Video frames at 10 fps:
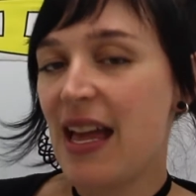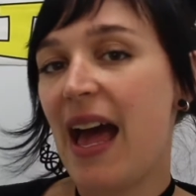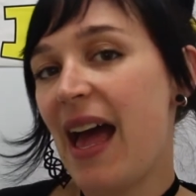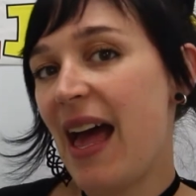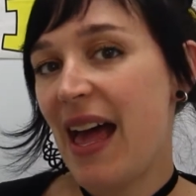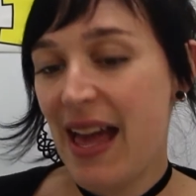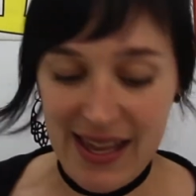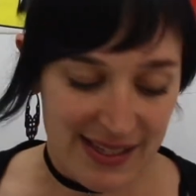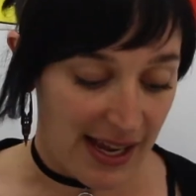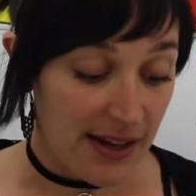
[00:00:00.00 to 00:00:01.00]

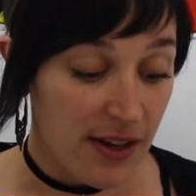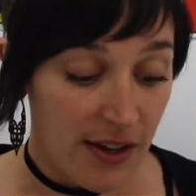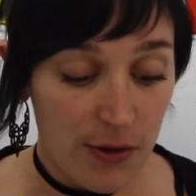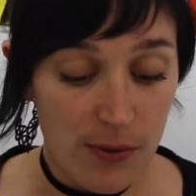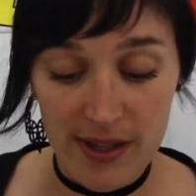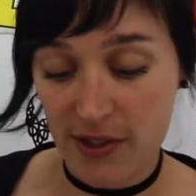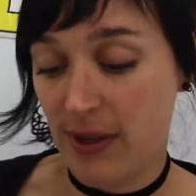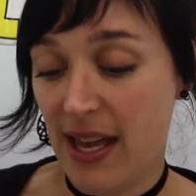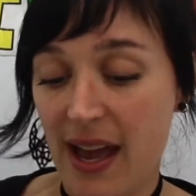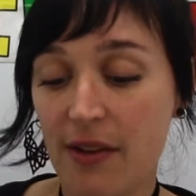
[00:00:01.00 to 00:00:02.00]
And another one that
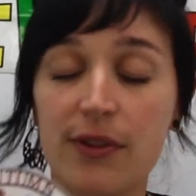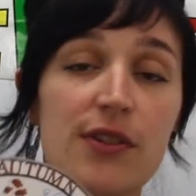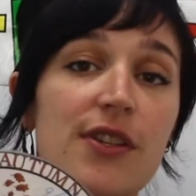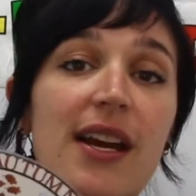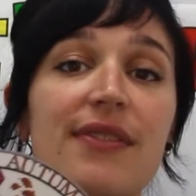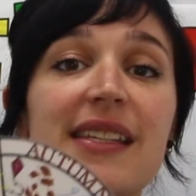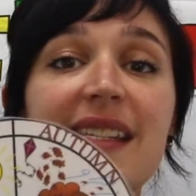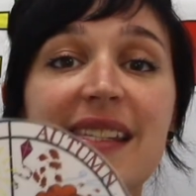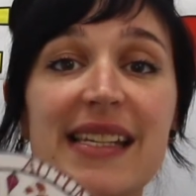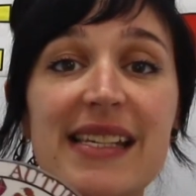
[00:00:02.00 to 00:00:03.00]
we also have the
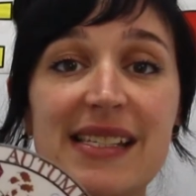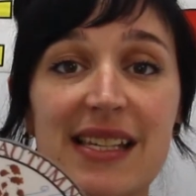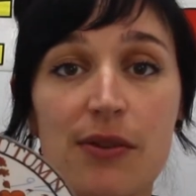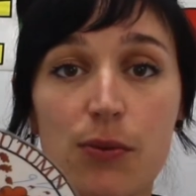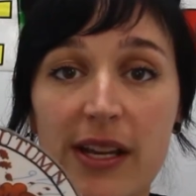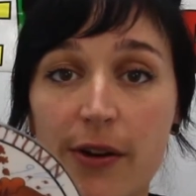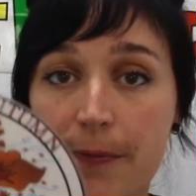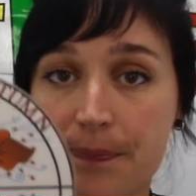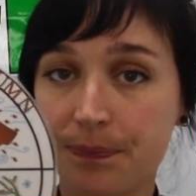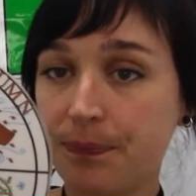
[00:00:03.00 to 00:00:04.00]
season
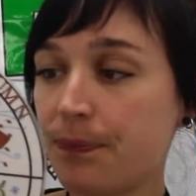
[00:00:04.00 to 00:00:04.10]
wheel.